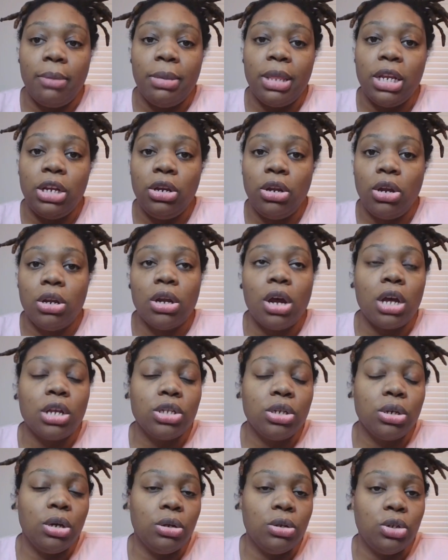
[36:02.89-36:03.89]
And then you can
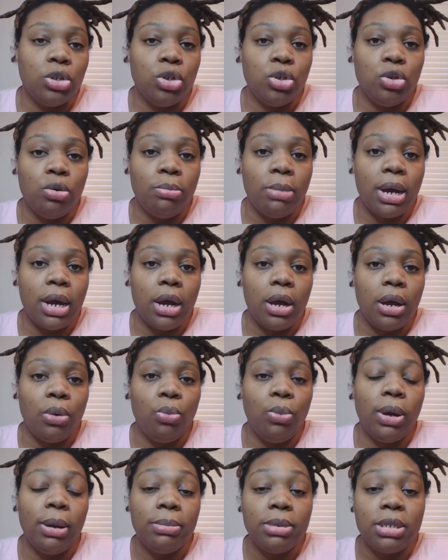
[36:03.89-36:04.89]
also go to my
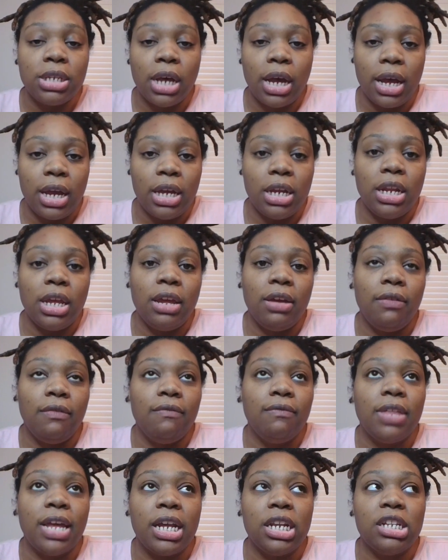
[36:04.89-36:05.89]
website if
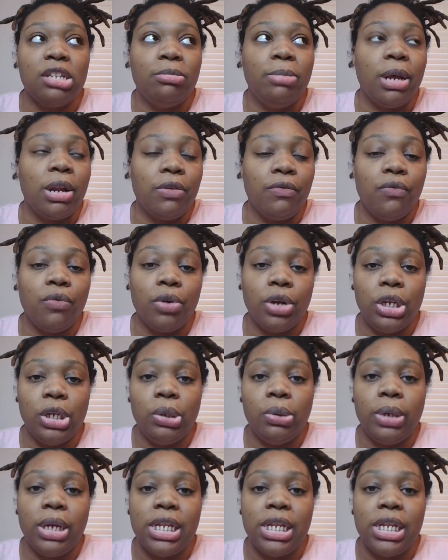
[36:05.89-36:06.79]
that is better for you.